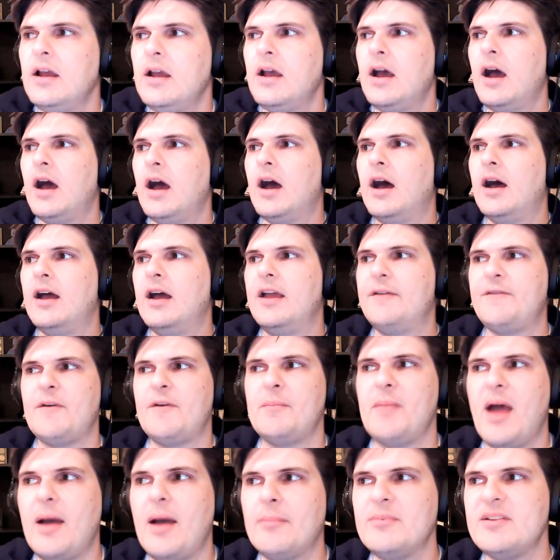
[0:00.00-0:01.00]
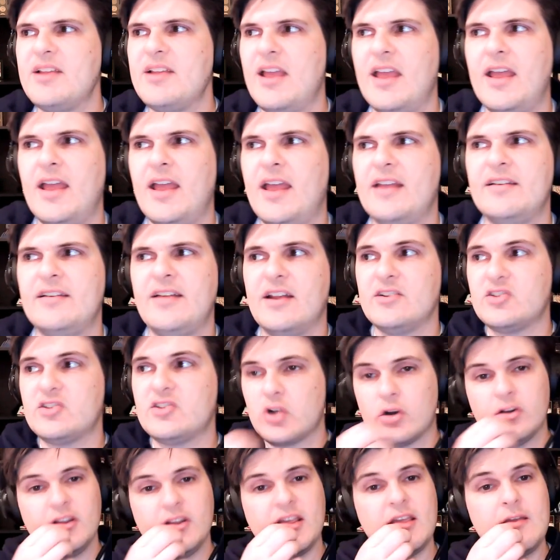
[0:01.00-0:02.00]
If I'm not, and
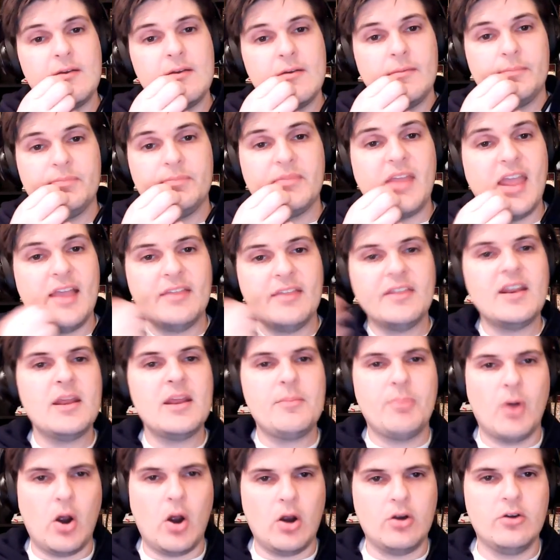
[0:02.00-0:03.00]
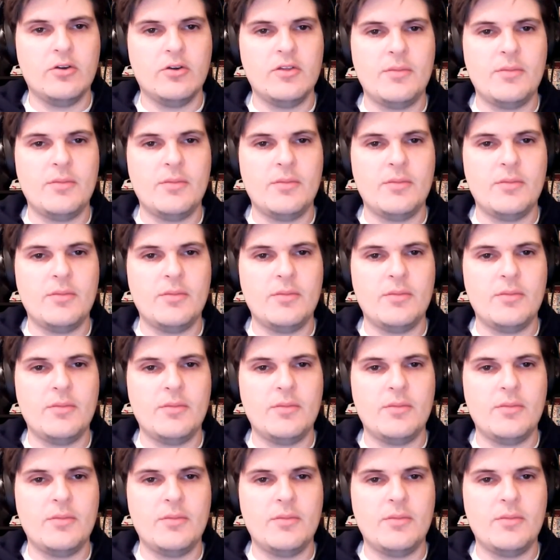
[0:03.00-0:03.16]
certainly Anthony Parker,